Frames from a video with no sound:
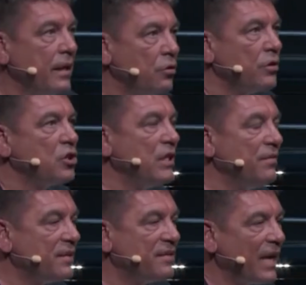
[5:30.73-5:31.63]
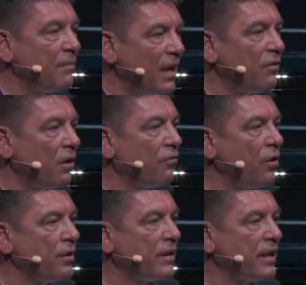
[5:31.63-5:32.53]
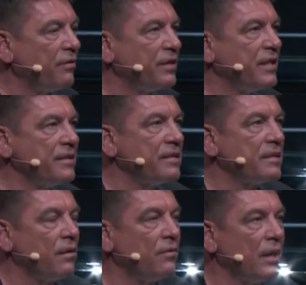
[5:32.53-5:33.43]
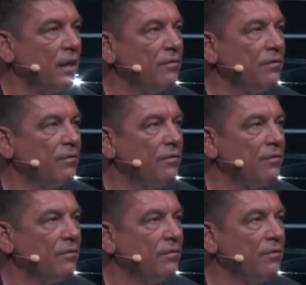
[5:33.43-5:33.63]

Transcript: to achieve the same level of connectivity this car will have.